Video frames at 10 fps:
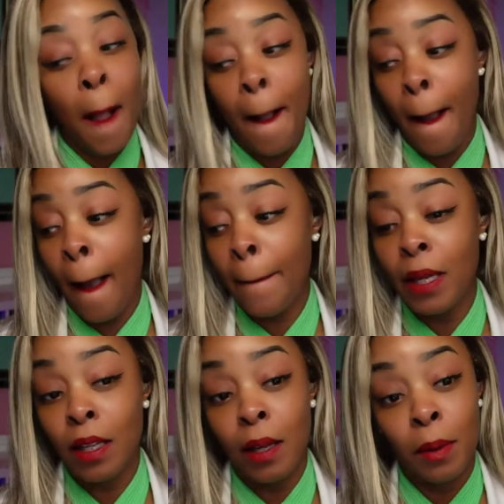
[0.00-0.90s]
I
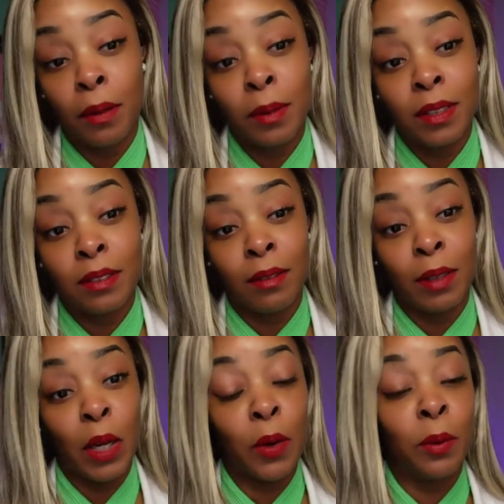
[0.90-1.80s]
be up on what's
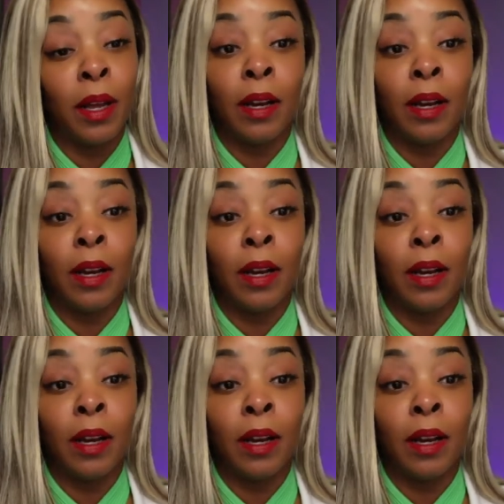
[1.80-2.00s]
going on now.